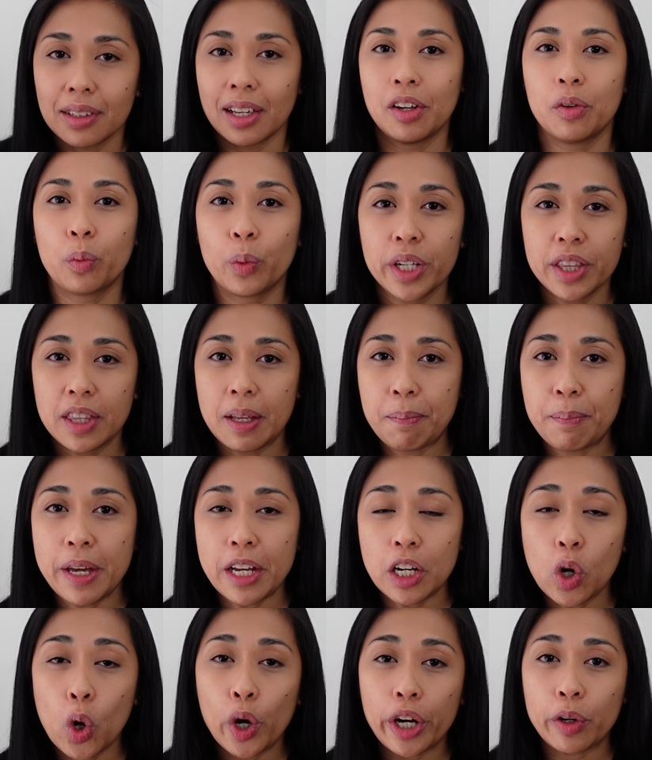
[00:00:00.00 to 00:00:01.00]
And what the
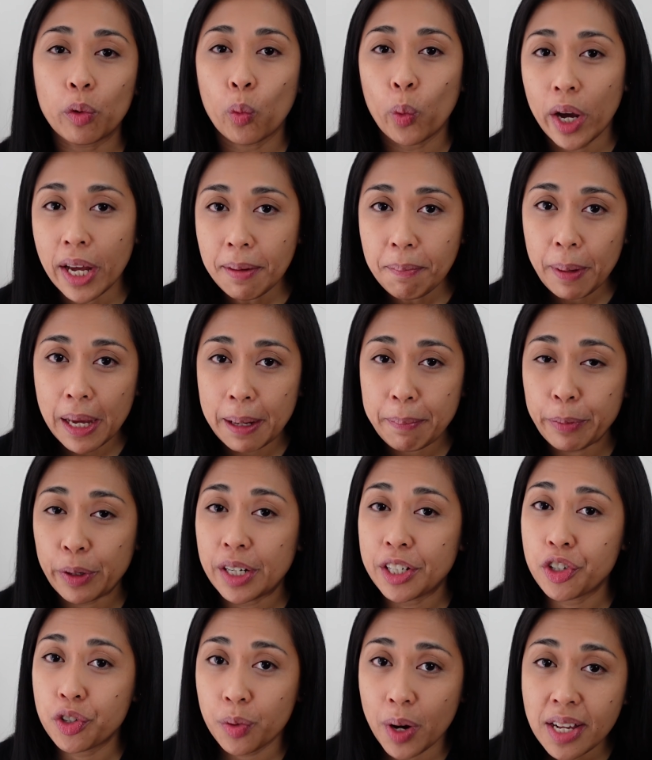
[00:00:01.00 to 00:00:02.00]
Bitcoin white paper
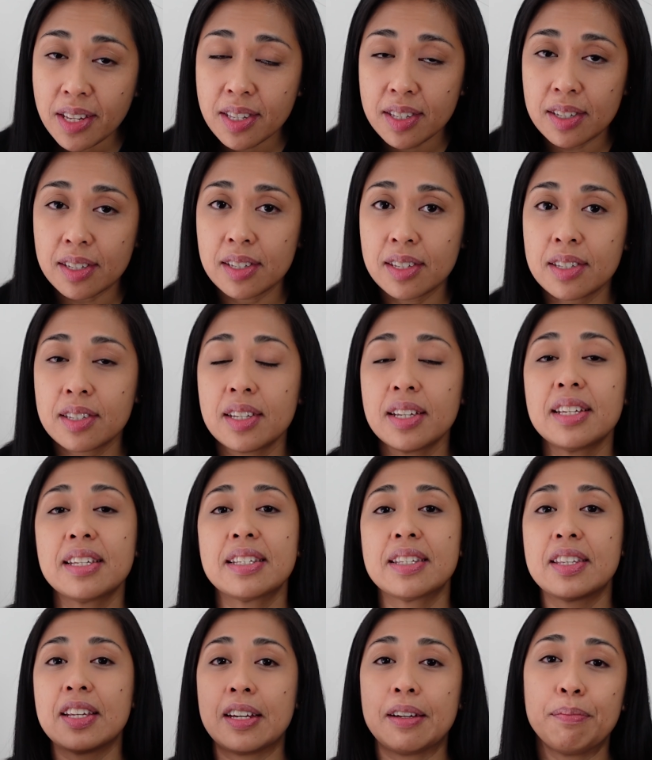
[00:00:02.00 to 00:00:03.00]
addresses
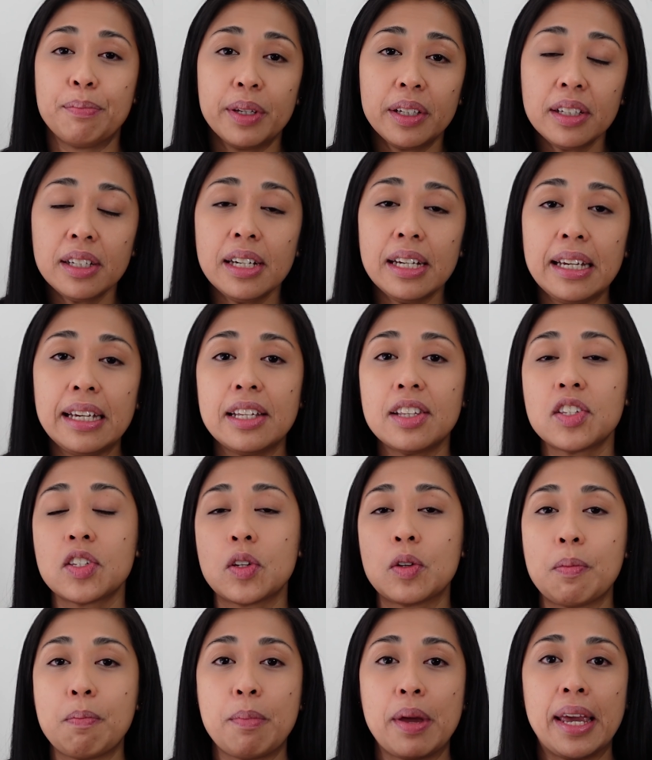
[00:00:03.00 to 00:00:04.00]
is the ability
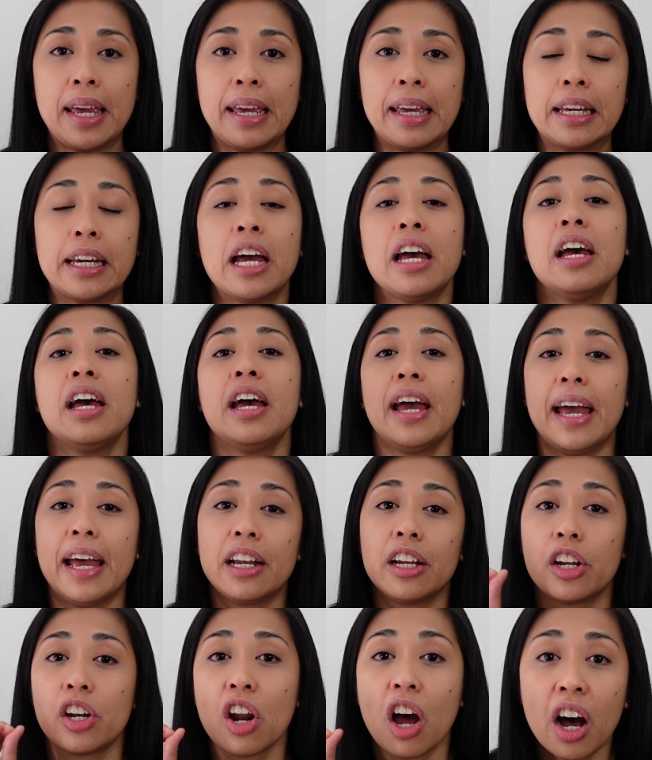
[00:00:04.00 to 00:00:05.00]
to make
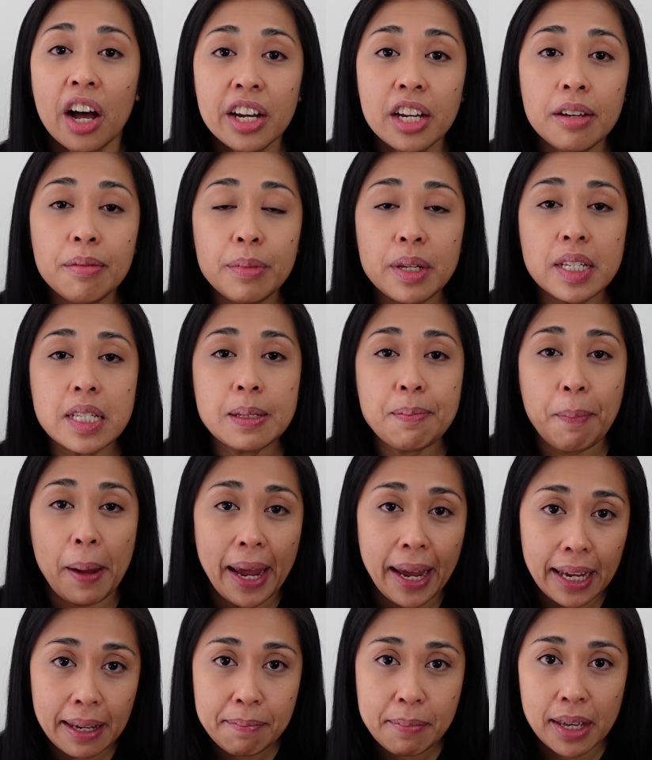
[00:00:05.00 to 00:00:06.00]
an anonymous
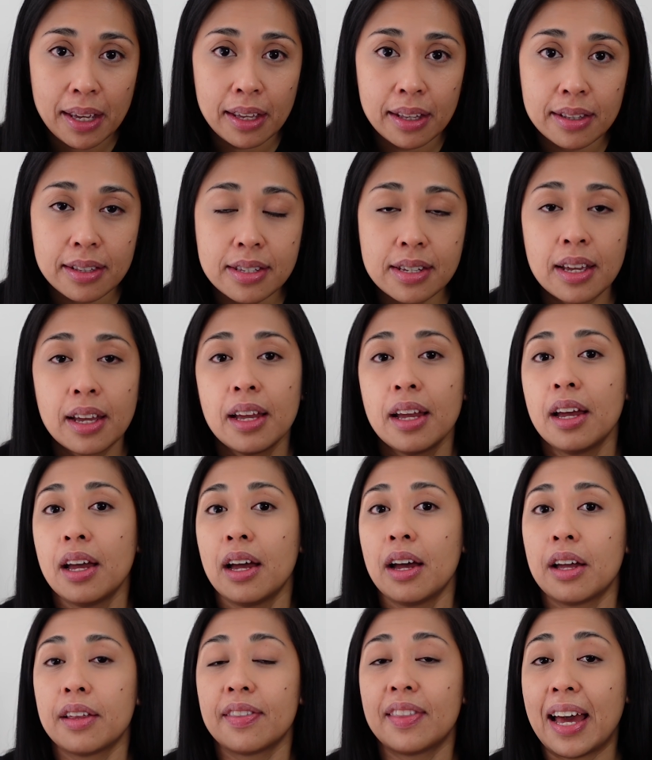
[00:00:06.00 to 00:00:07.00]
payment
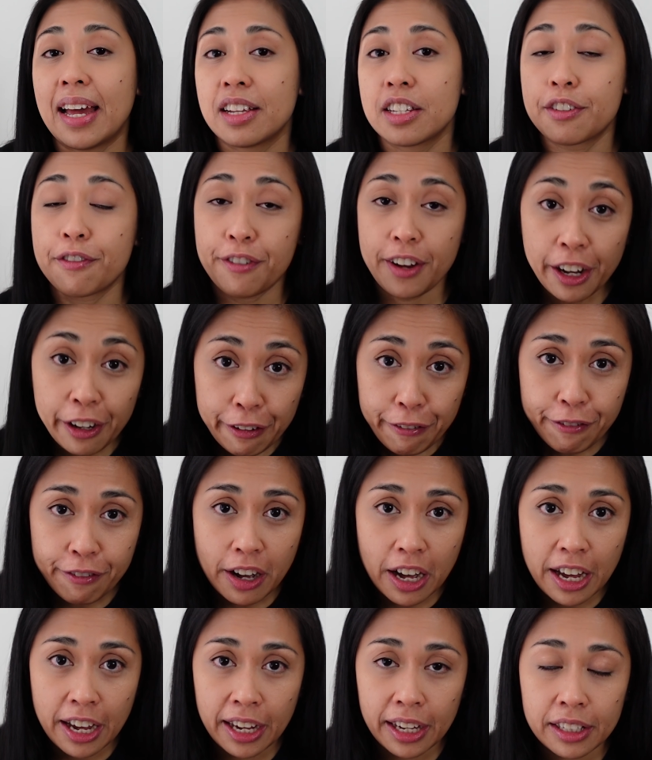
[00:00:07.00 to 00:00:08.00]
that is
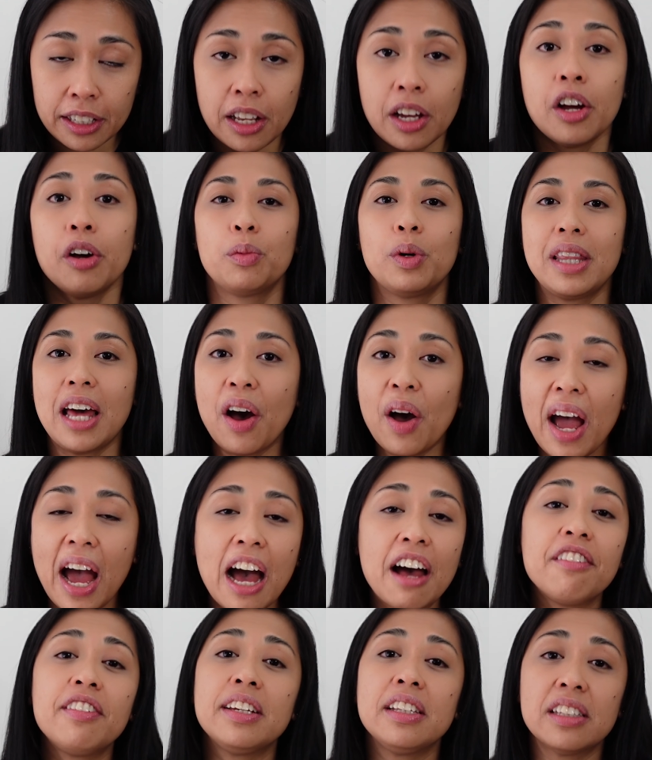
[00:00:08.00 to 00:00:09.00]
verified without
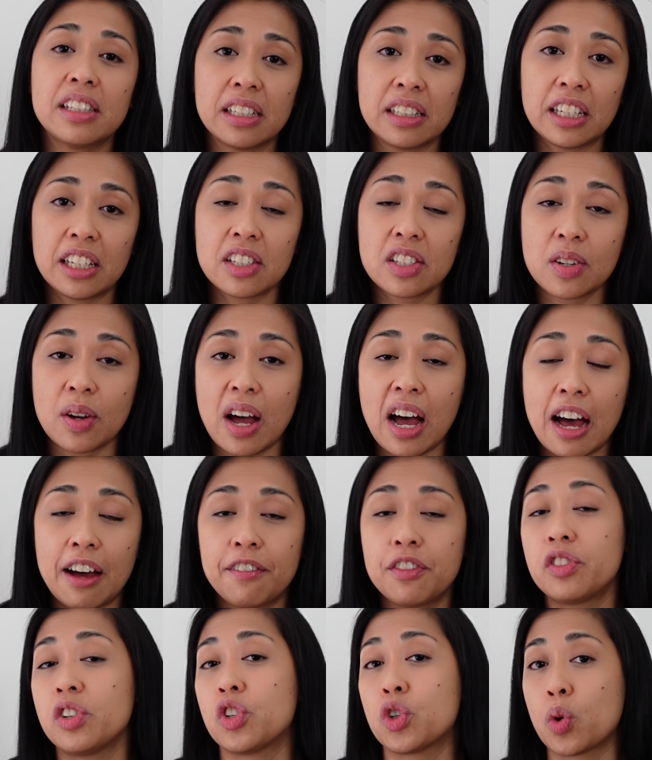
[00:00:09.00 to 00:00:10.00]
having the need to
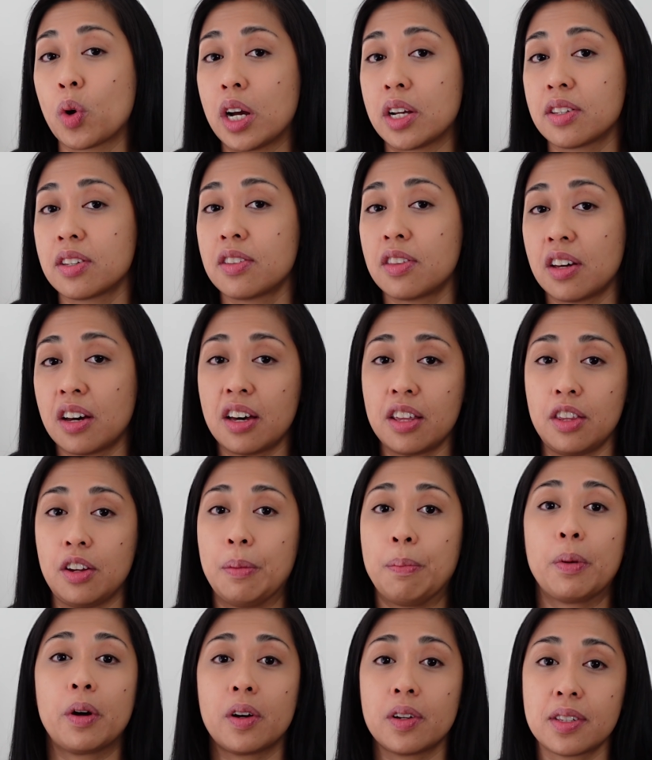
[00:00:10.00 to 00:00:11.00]
have to trust the
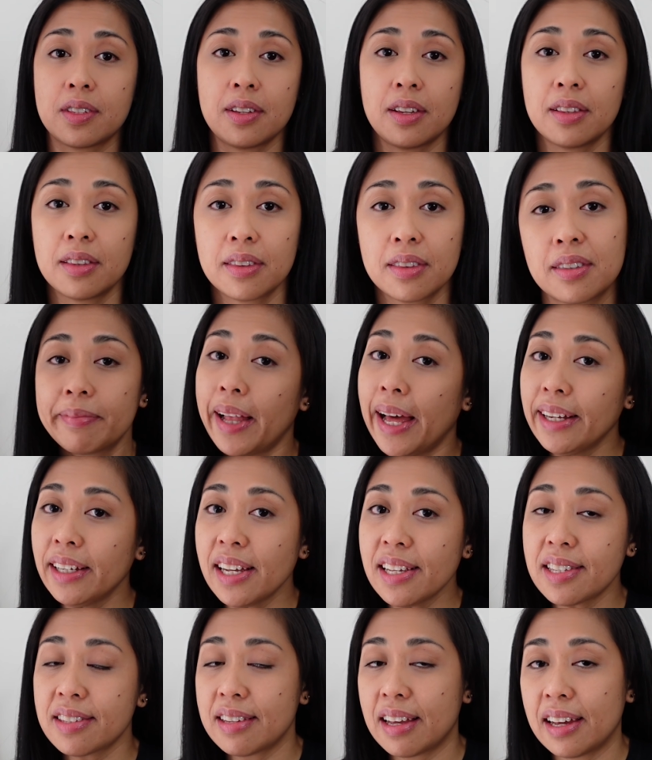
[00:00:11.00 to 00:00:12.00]
other person. Like
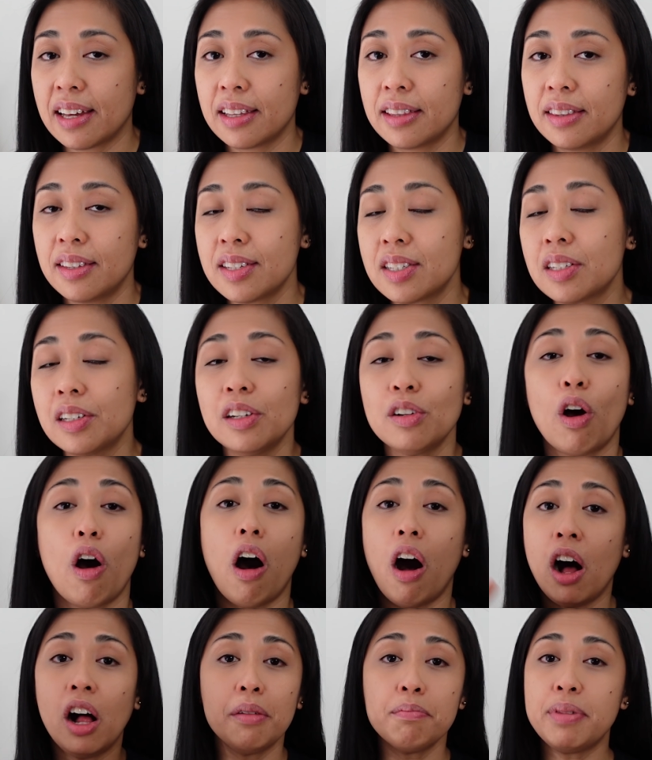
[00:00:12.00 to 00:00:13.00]
I said, this could
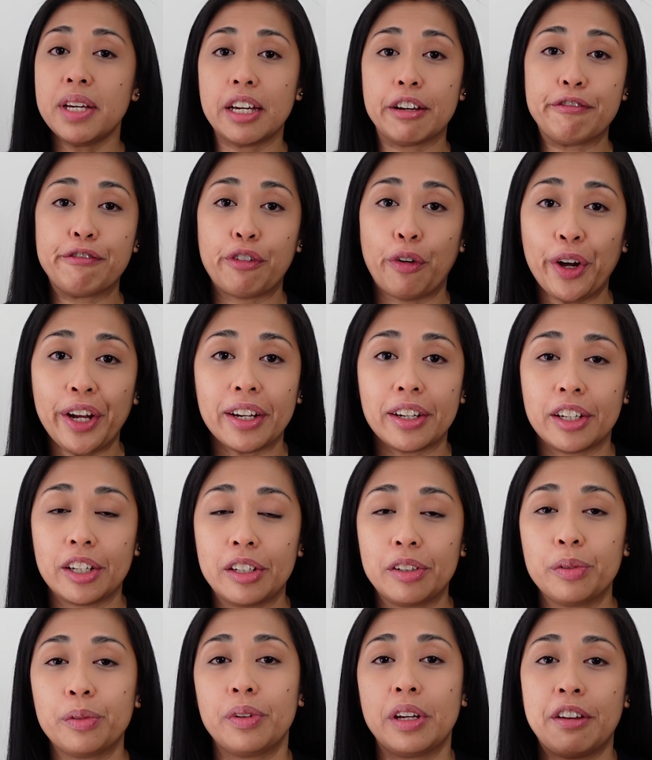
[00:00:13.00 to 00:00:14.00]
all be
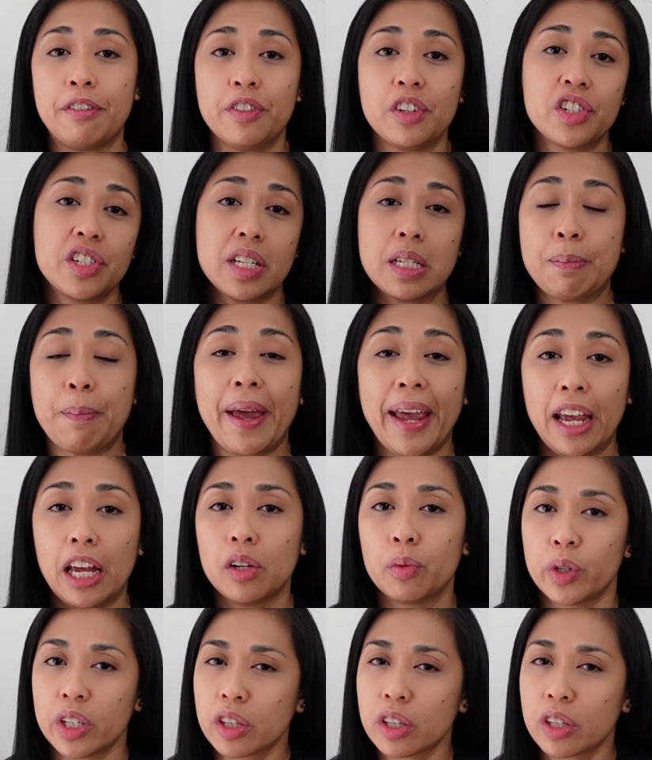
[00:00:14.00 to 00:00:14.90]
avoided if you just paid